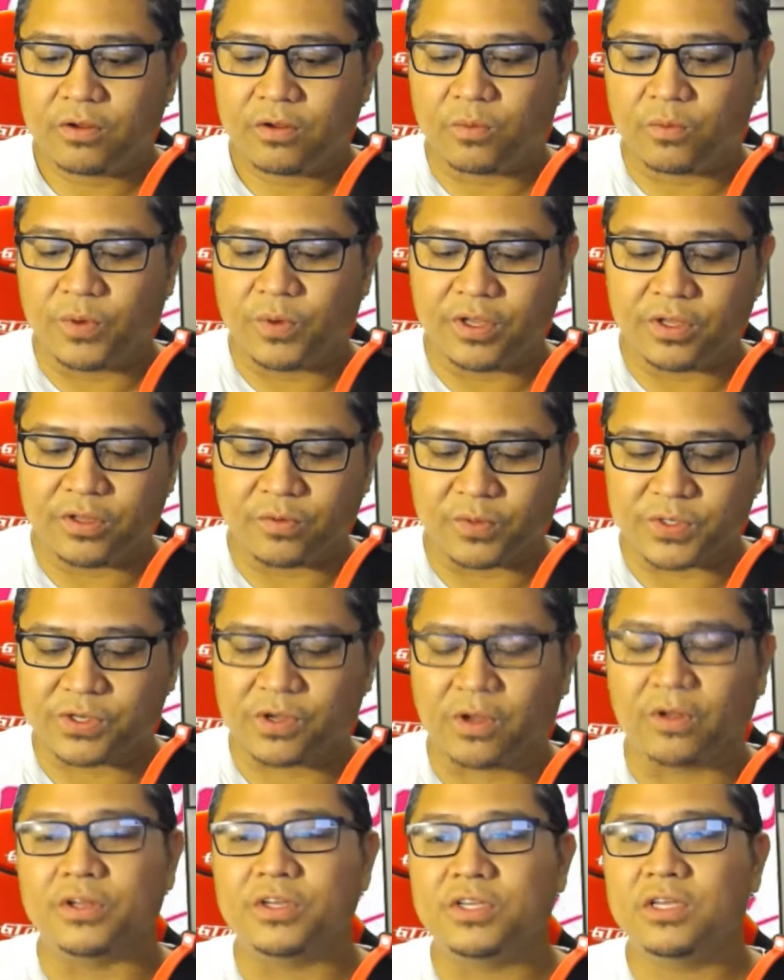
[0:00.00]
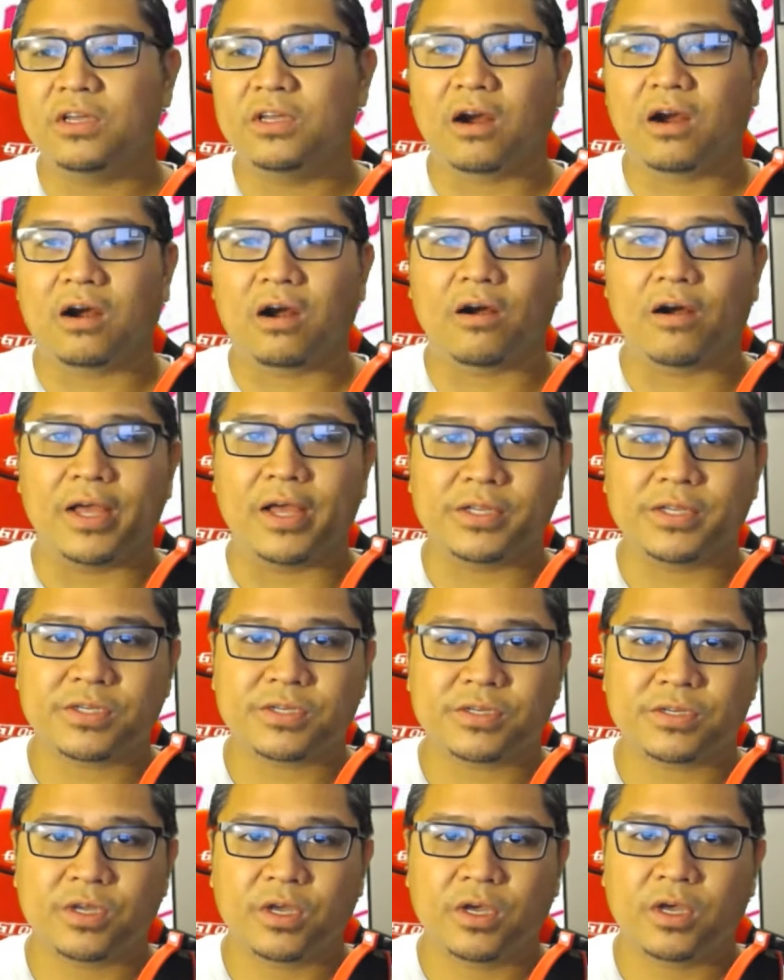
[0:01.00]
with what's called a
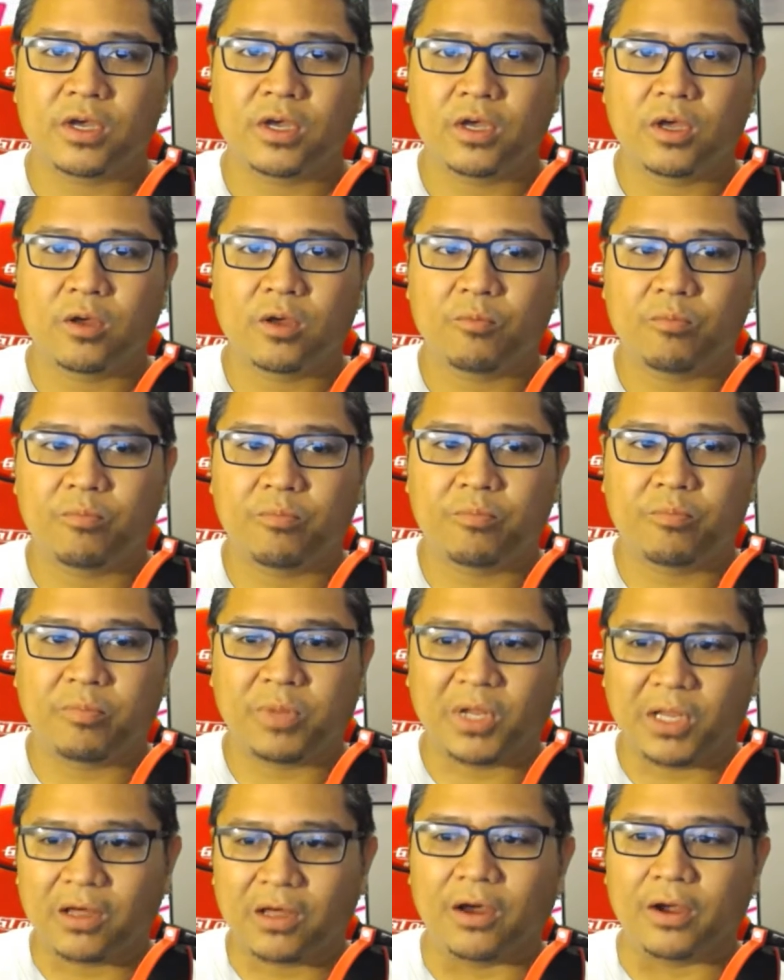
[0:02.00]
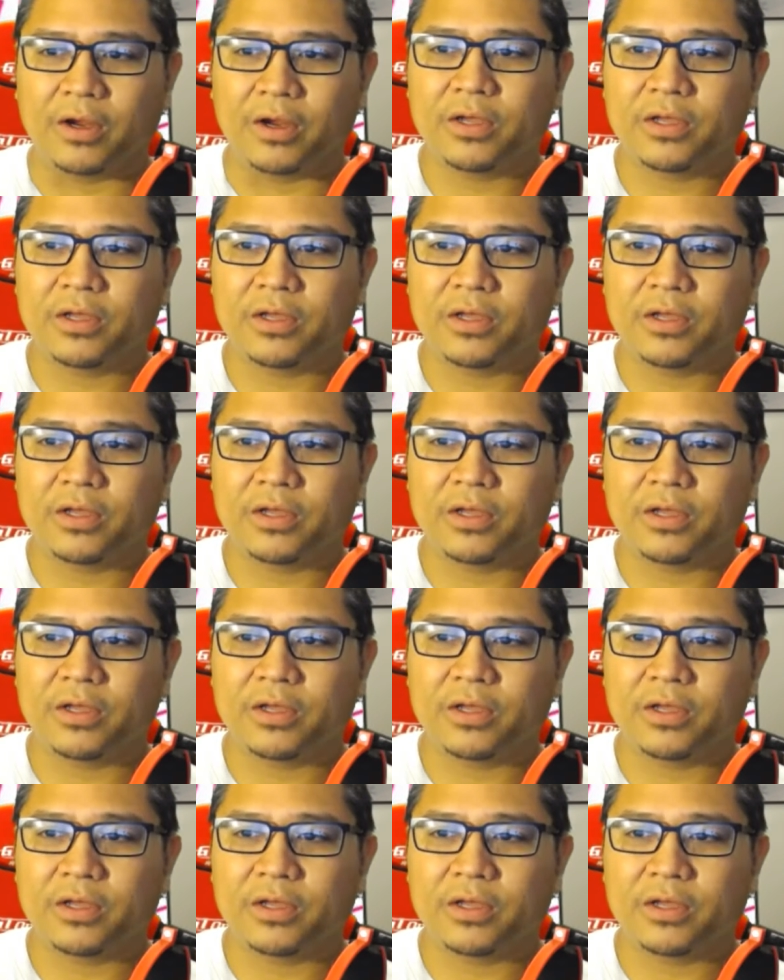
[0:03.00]
TRRS plug.